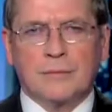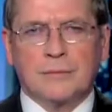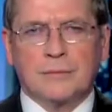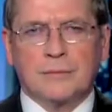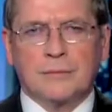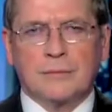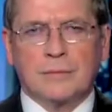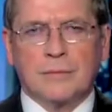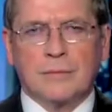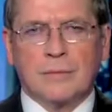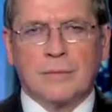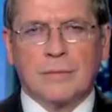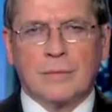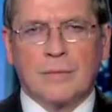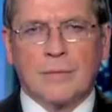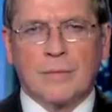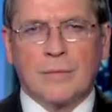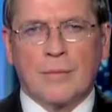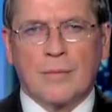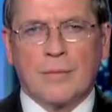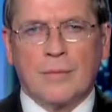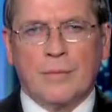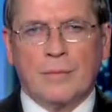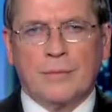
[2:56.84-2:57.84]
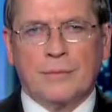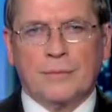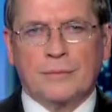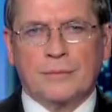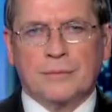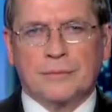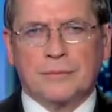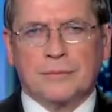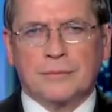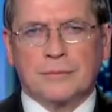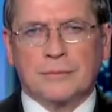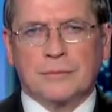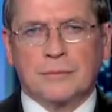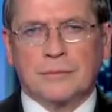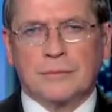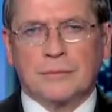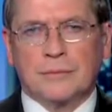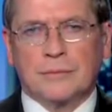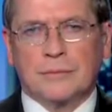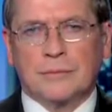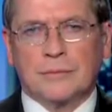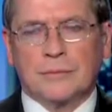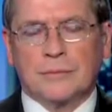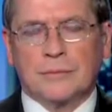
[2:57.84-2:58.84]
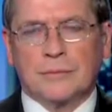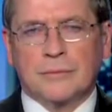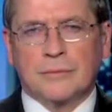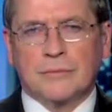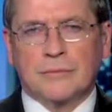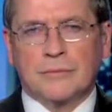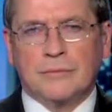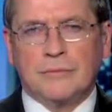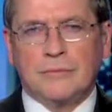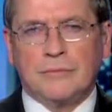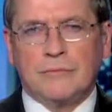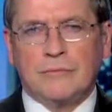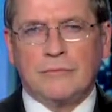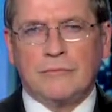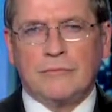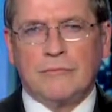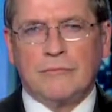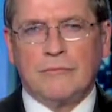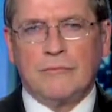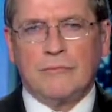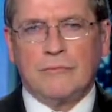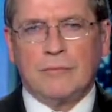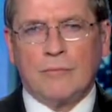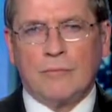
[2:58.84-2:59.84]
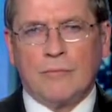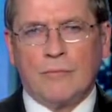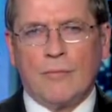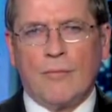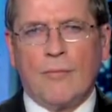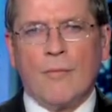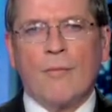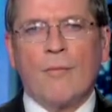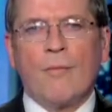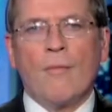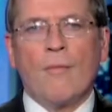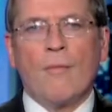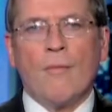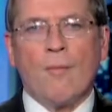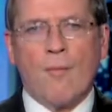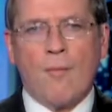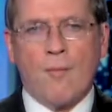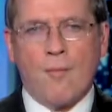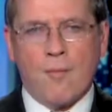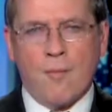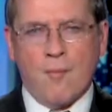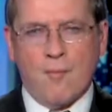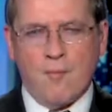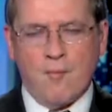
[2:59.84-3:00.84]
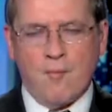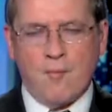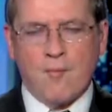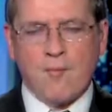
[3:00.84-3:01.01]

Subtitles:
The person shown says nothing.